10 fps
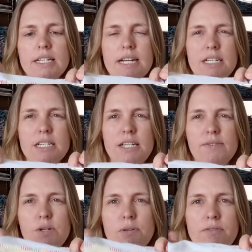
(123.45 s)
It actually
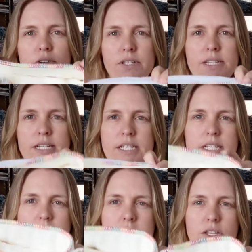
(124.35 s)
gives you a bit of
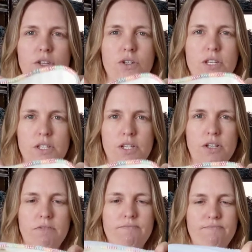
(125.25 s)
versatility so you can sort
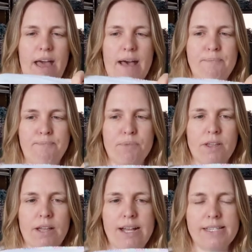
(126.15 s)
of um,
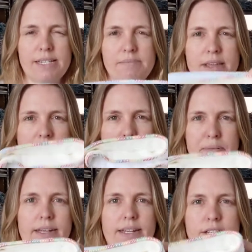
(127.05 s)
custom the
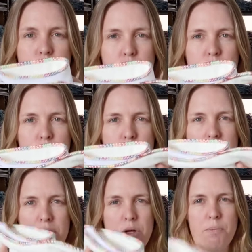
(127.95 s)
nappy to
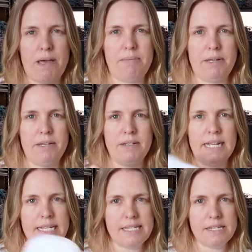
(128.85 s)
how your baby
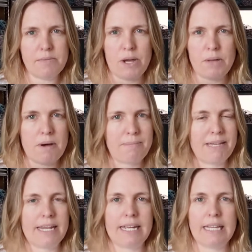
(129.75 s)
needs it, where you might be
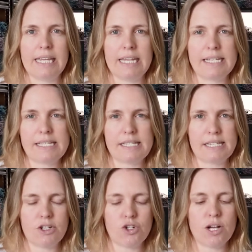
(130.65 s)
getting leaks,
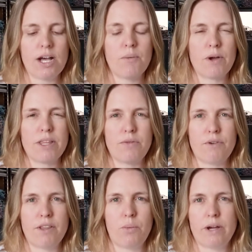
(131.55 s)
etc., whether you
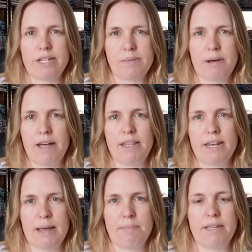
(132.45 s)
find the wettest part of the
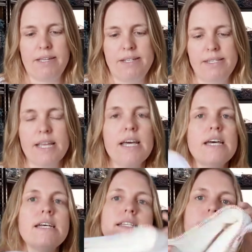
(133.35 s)
nappy is.
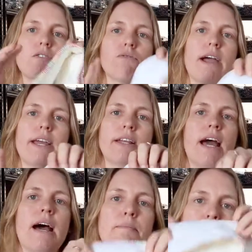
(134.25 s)
This is a great
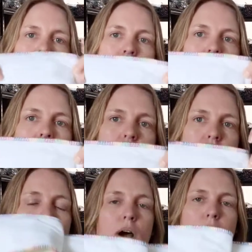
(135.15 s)
um, insert.
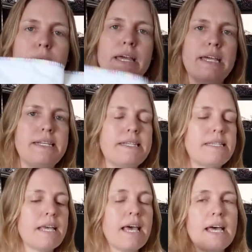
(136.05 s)
It's one
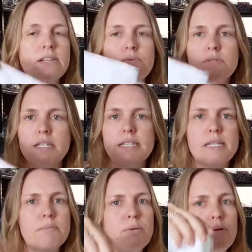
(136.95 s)
piece. It's really
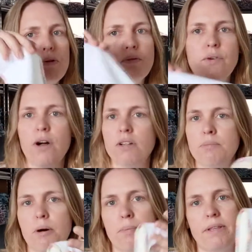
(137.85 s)
simple. Fold
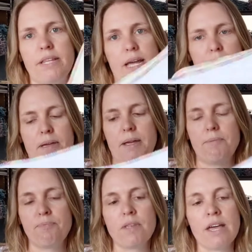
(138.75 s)
and pop in the nappy.
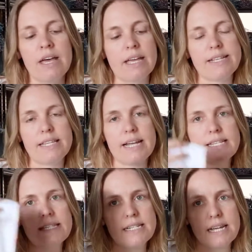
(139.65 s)
Okay, so
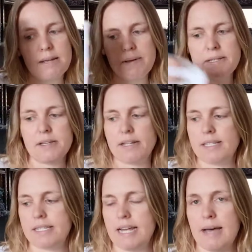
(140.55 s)
that's the teddy bear side
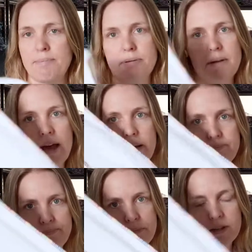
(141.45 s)
snap.
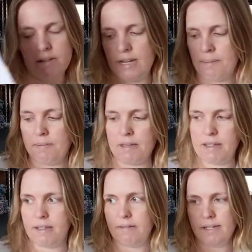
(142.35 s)
Um,
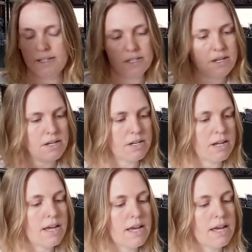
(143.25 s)
nappy insert.